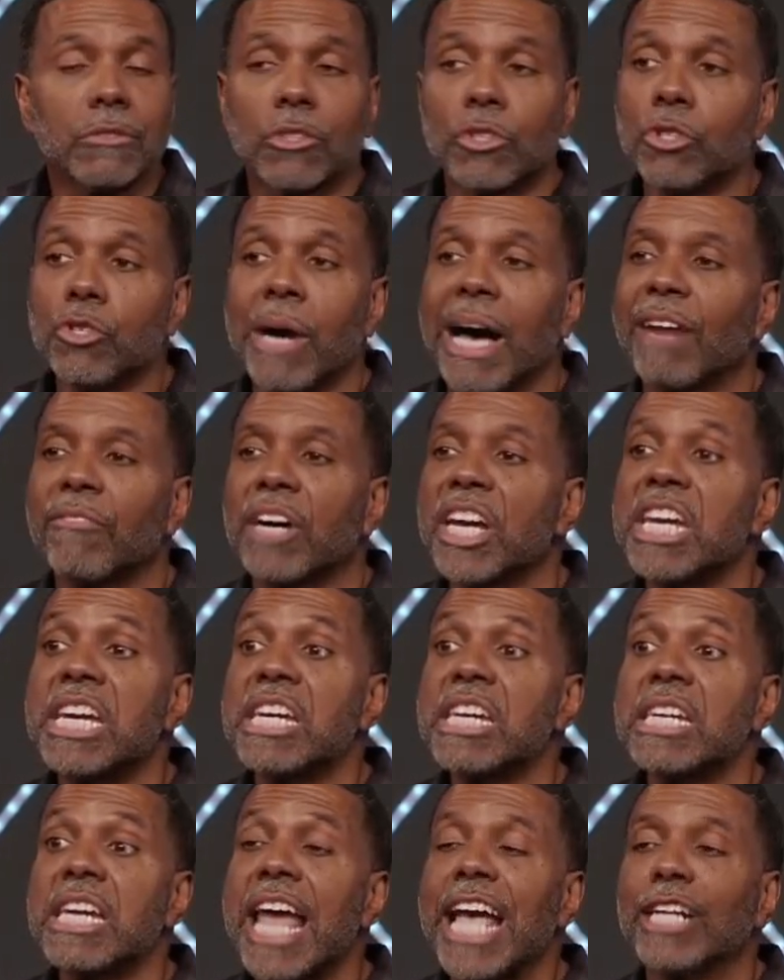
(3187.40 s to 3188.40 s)
You have a
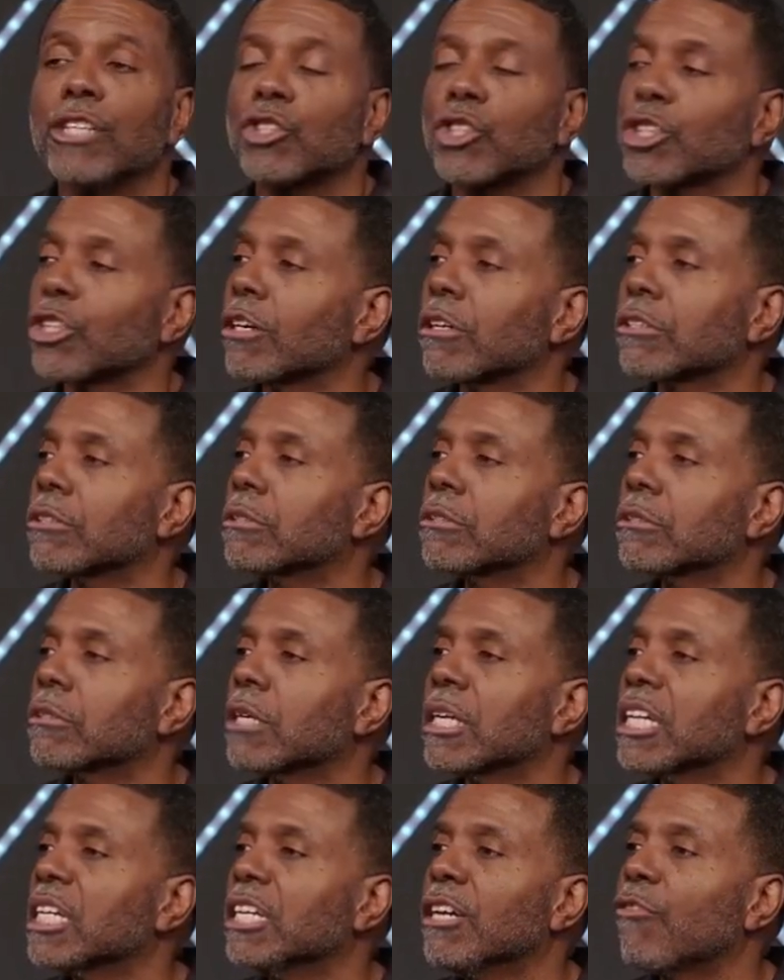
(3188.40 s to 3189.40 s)
nature
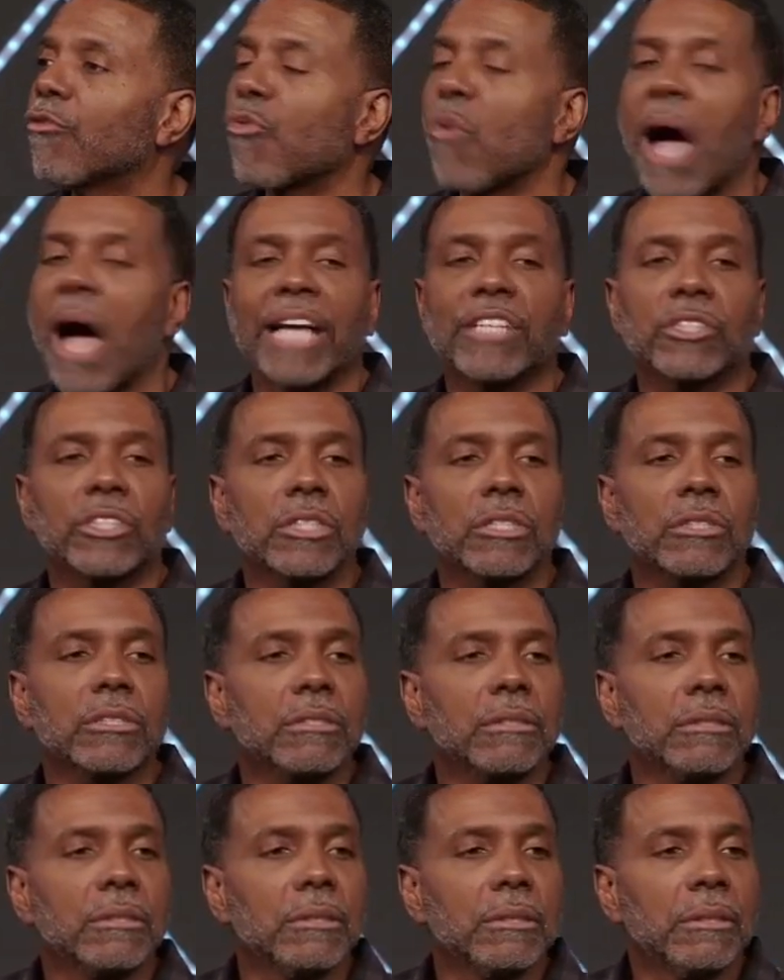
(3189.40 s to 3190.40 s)
to live righteous.
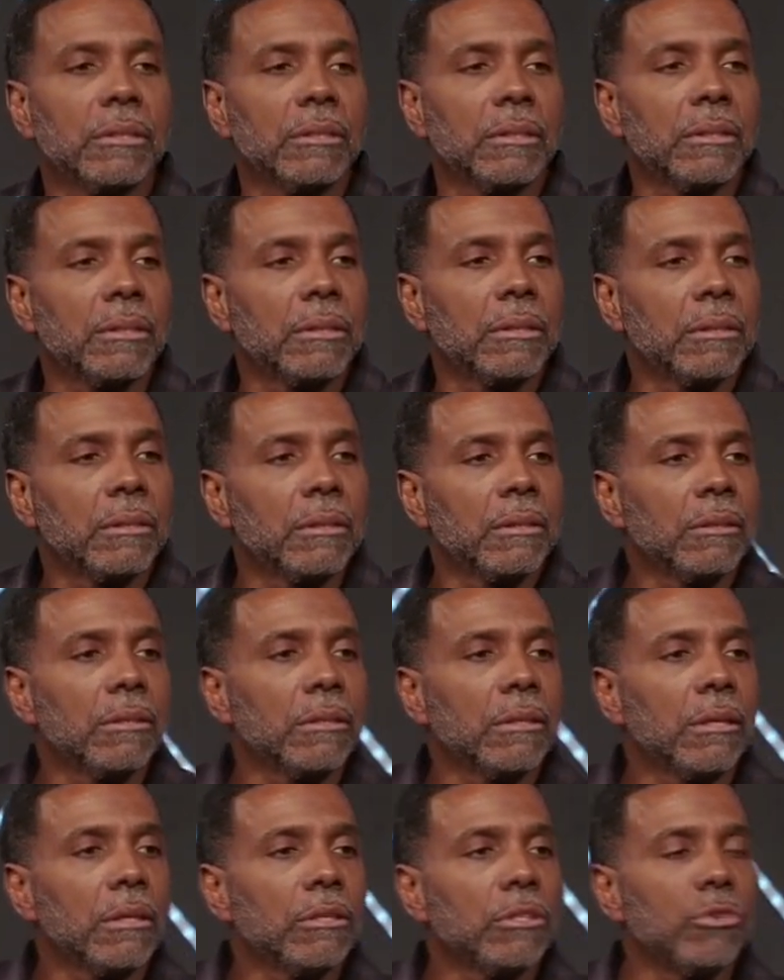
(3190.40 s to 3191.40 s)

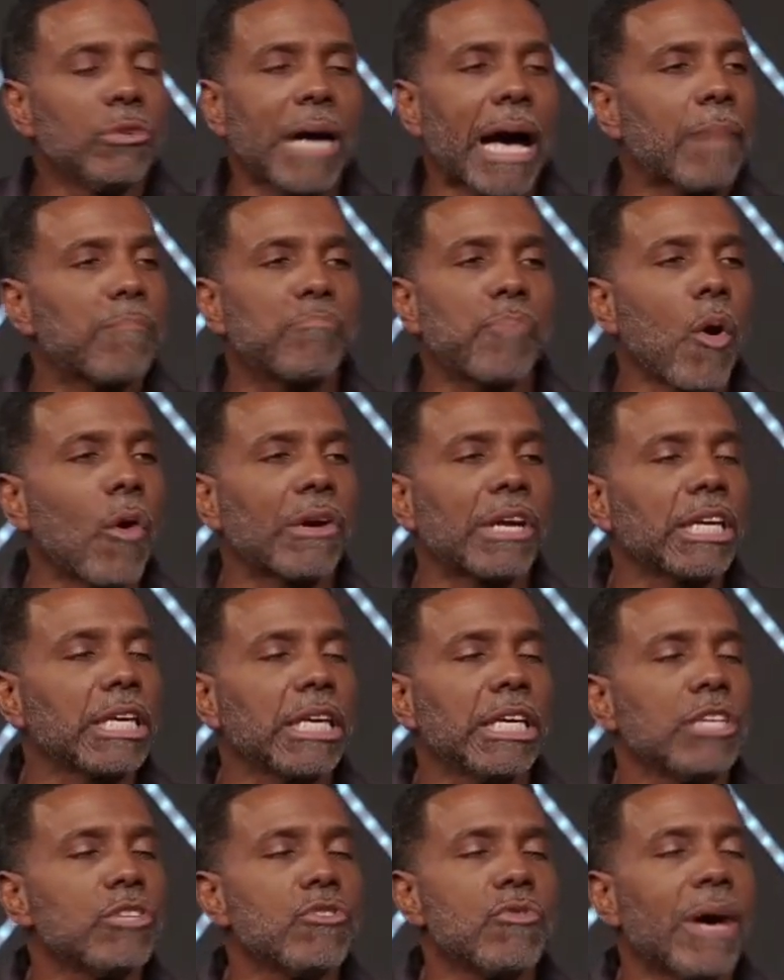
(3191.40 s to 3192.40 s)
You got born
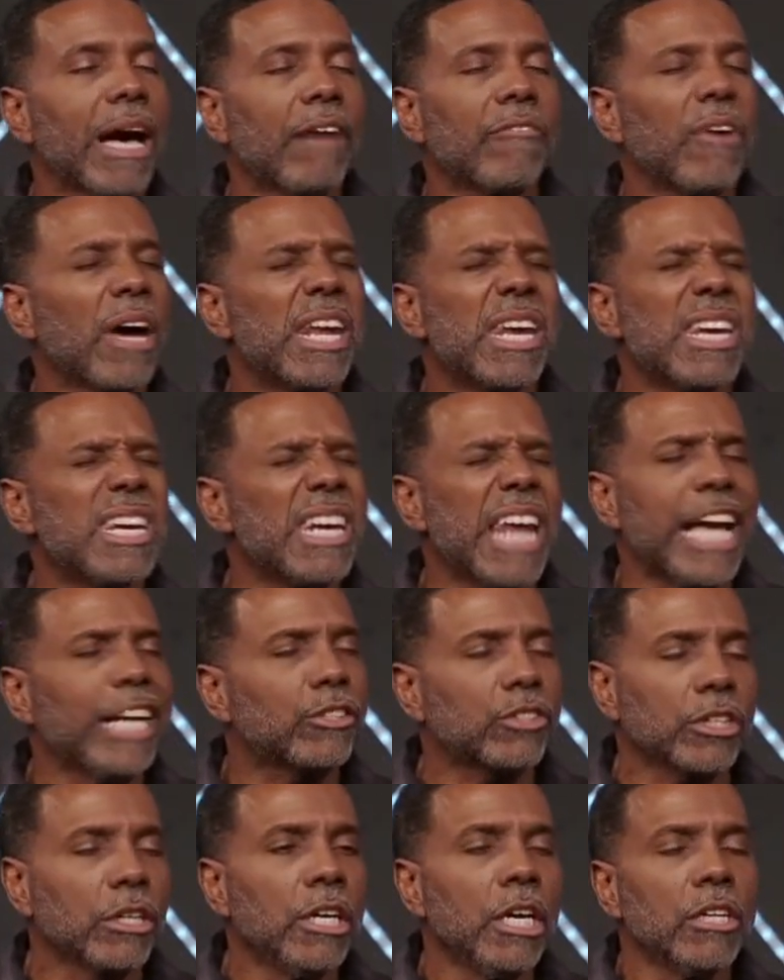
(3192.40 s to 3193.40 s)
again. You have a
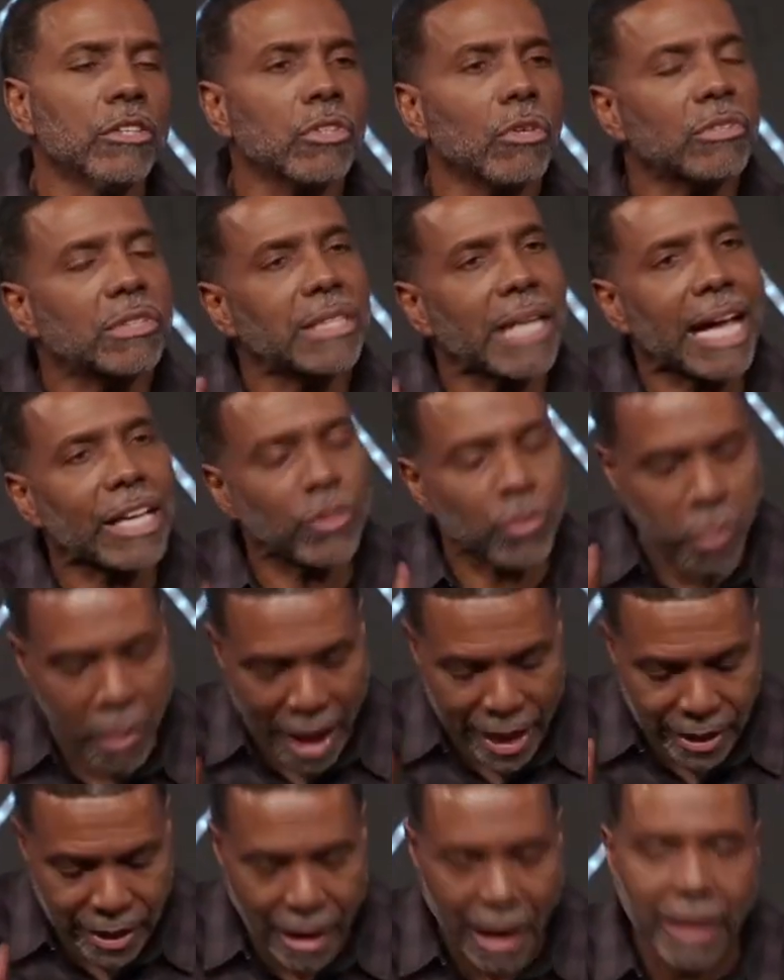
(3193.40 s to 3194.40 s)
nature. So that's
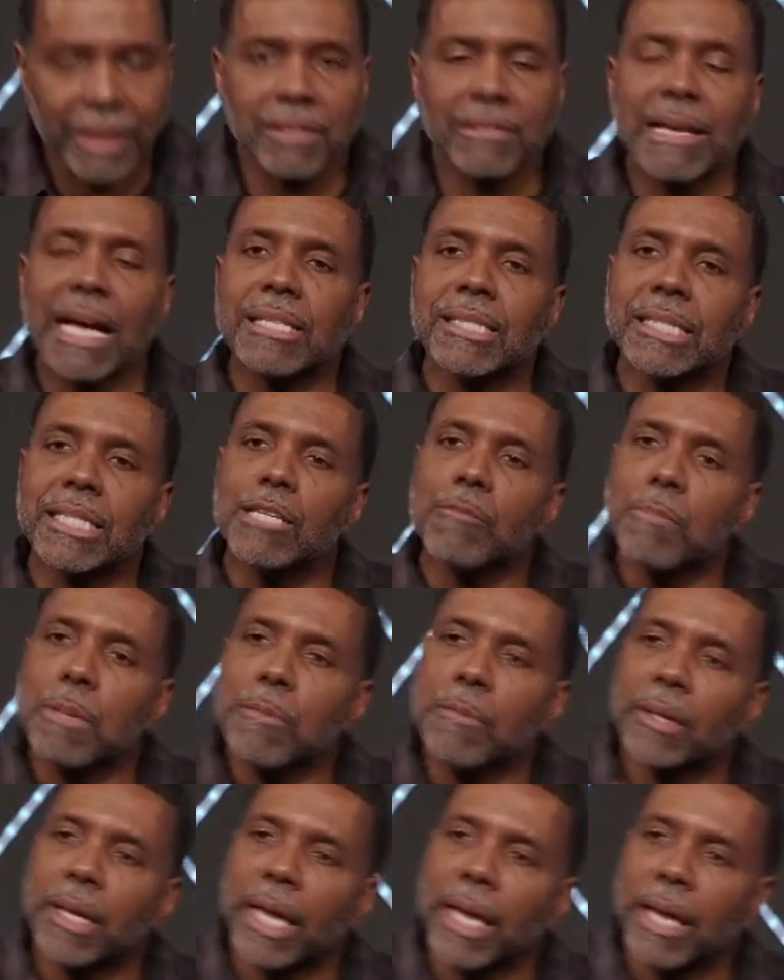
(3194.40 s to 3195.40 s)
why God is not sending
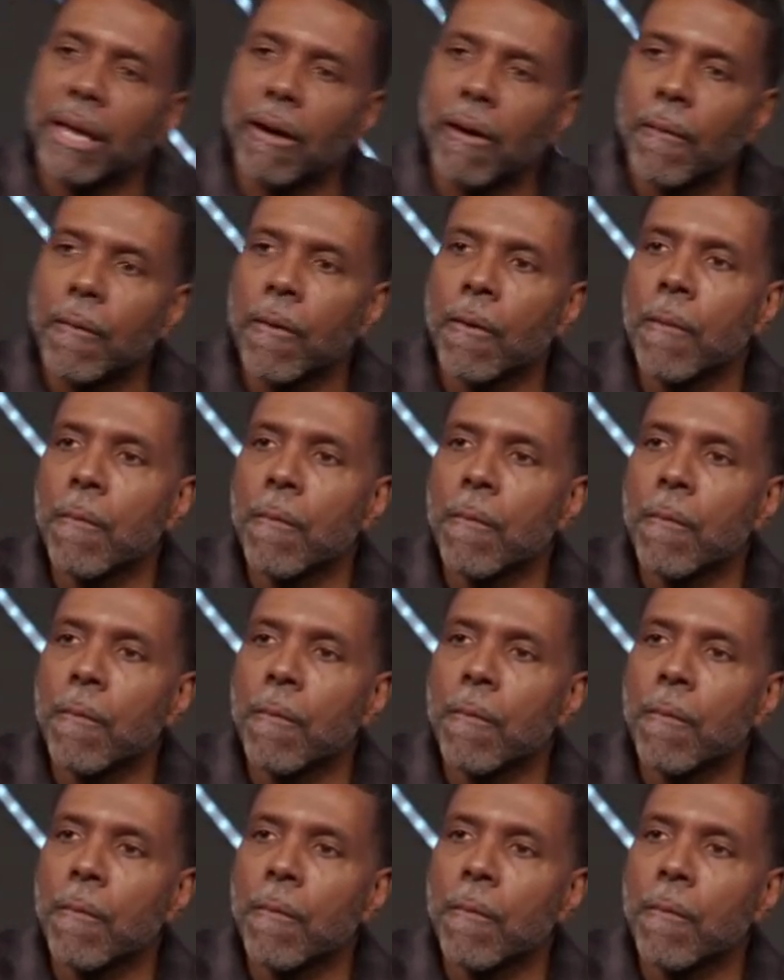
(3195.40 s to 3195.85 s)
people to hell